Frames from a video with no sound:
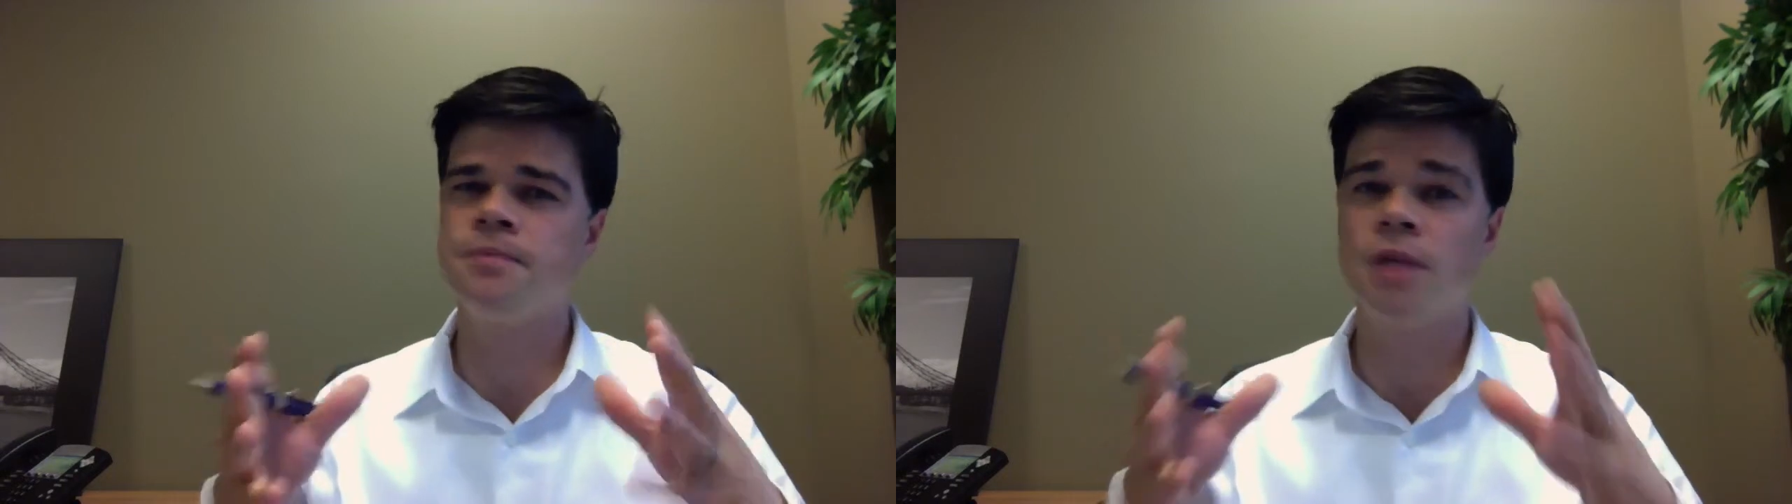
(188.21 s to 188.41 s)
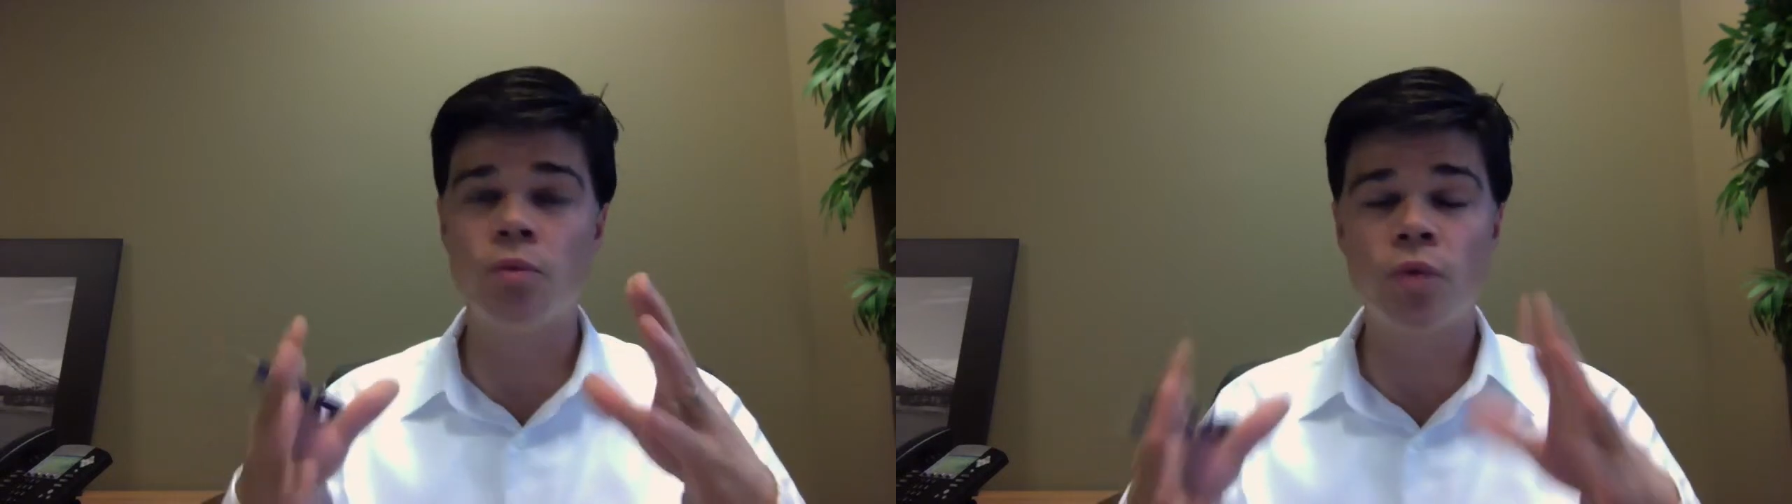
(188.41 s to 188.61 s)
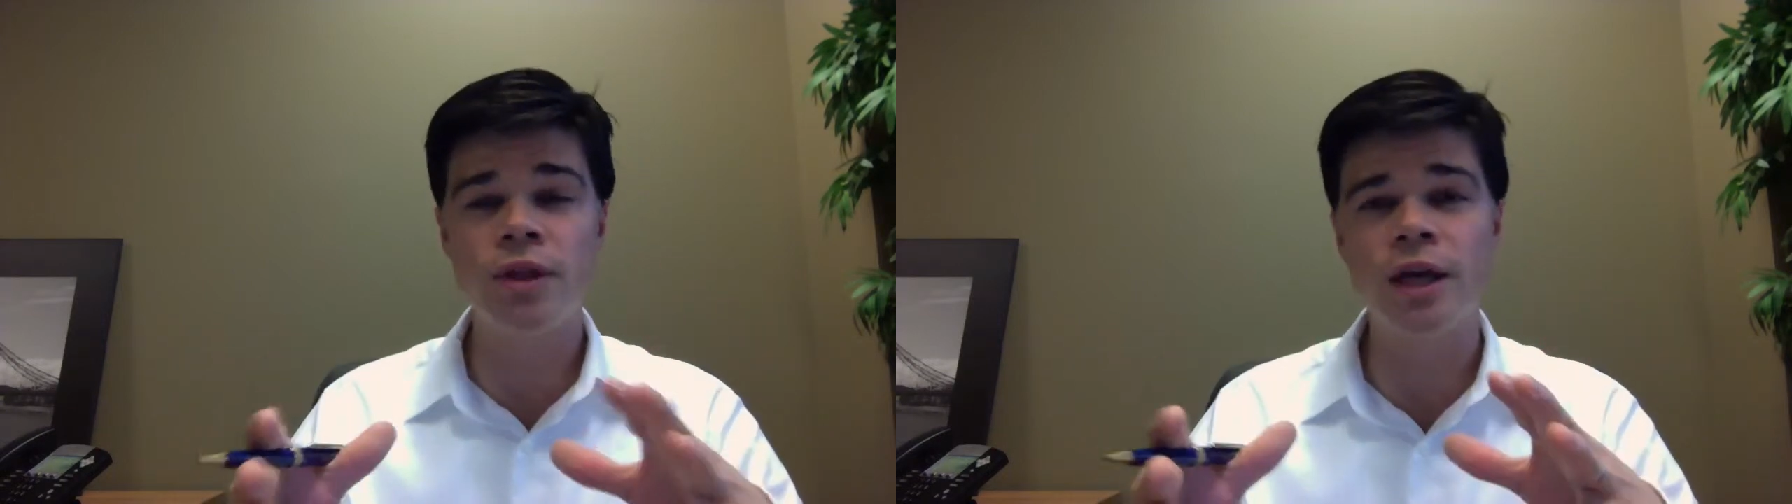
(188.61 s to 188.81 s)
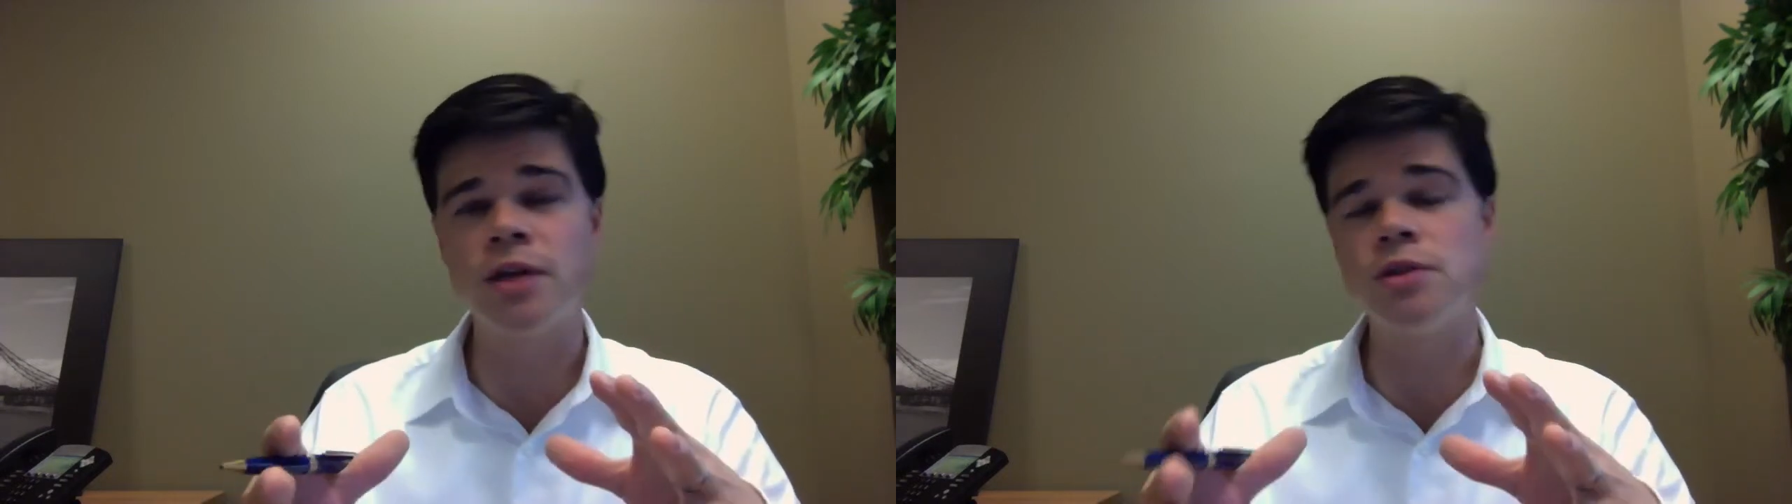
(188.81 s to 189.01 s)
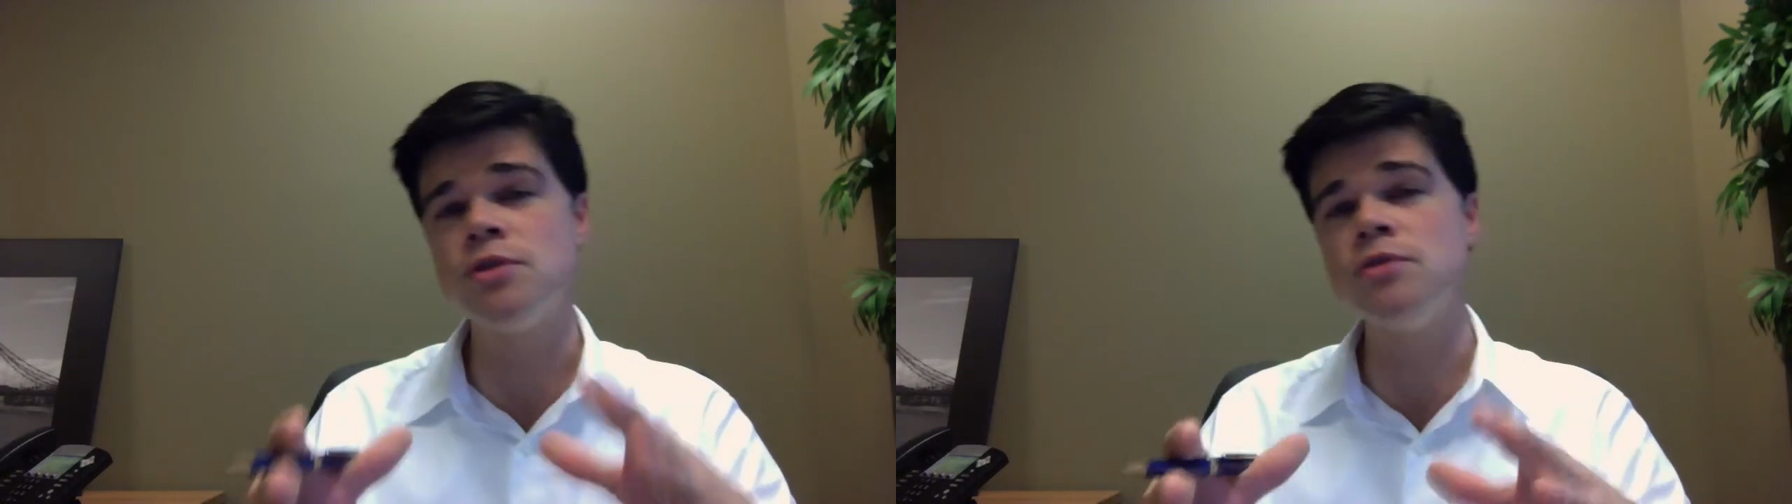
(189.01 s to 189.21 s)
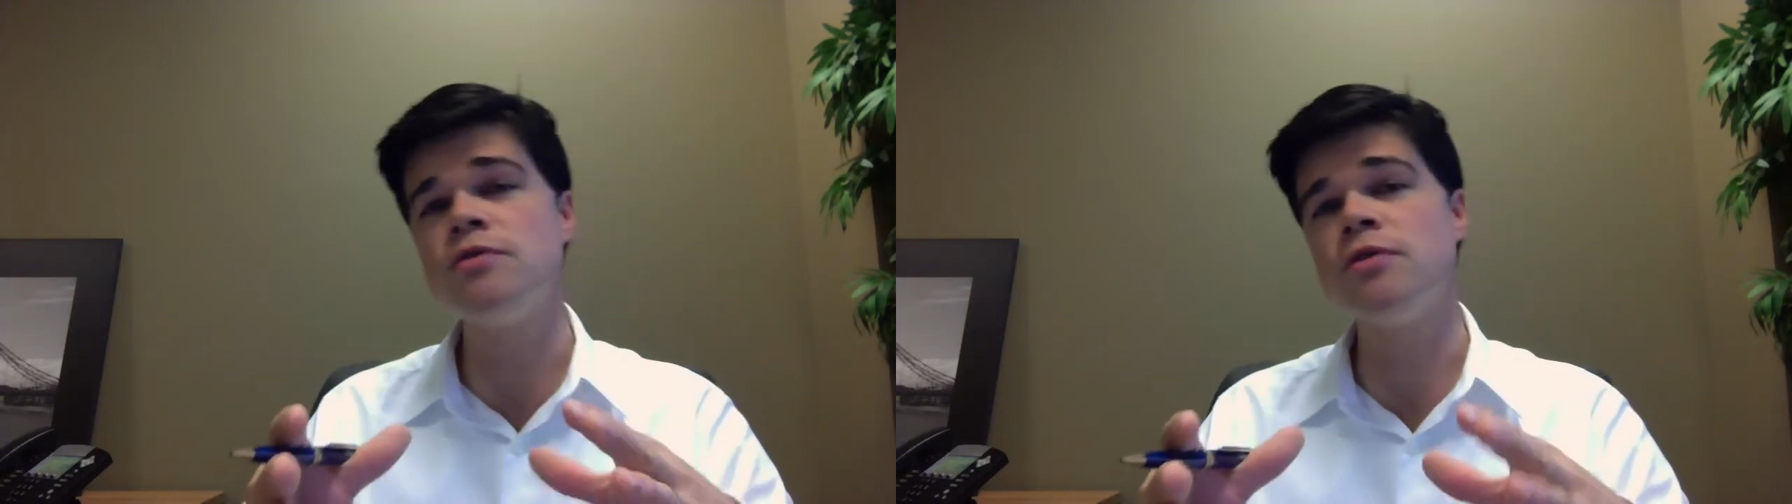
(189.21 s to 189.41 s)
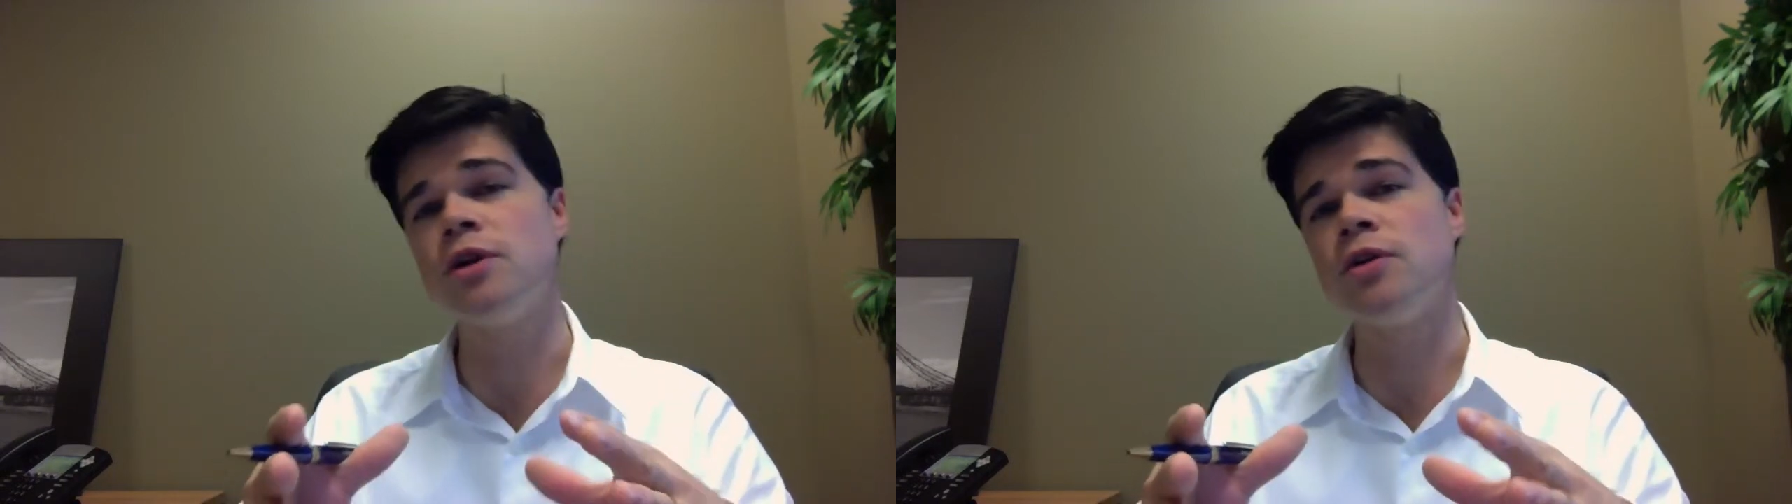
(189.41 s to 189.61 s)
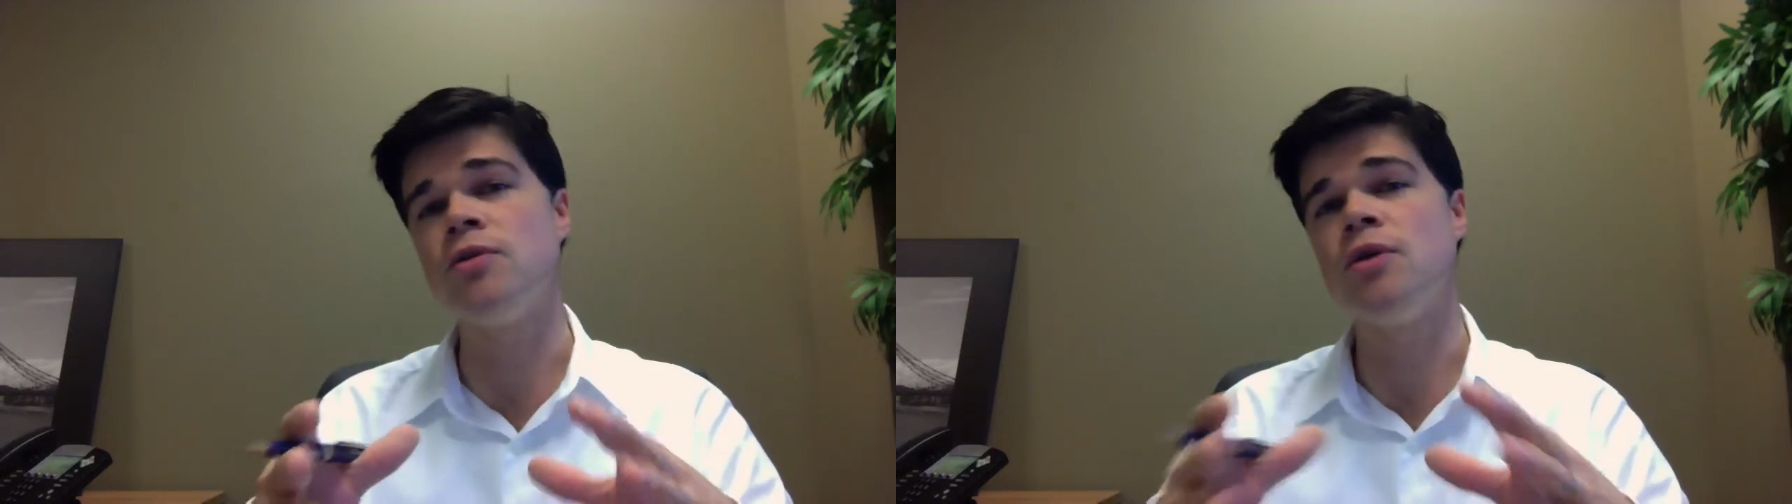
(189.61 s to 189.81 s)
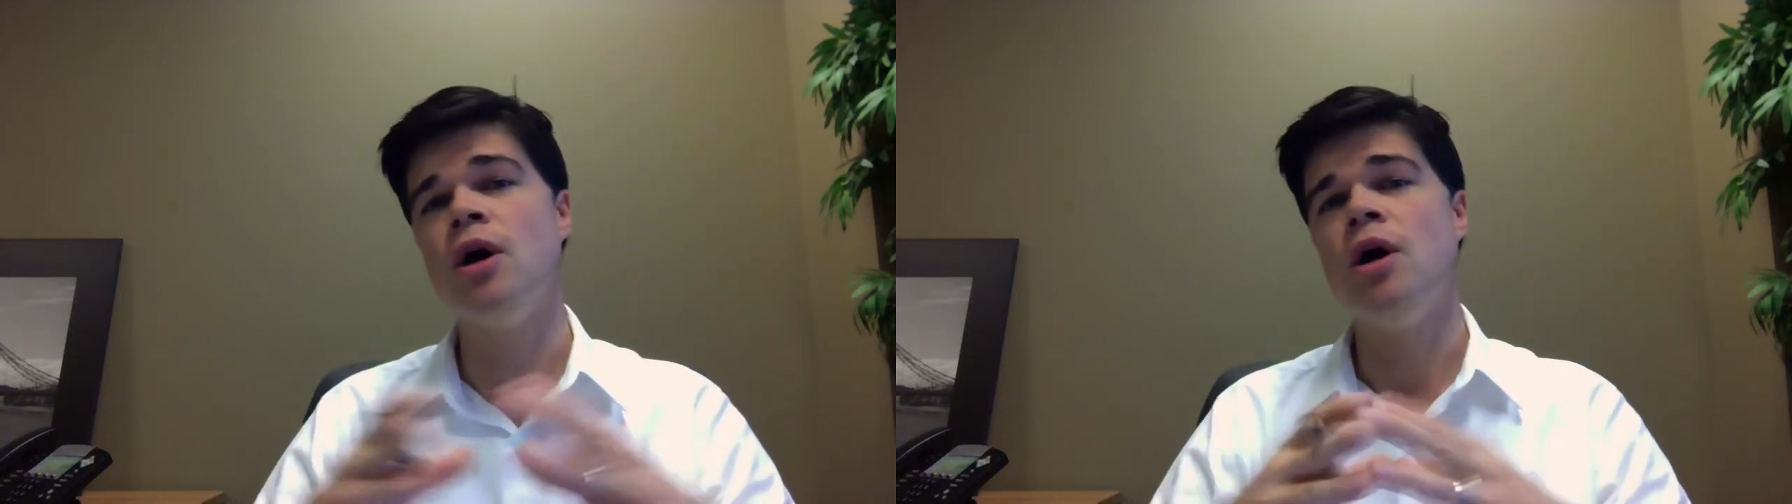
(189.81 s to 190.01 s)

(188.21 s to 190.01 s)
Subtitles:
in what they can do for you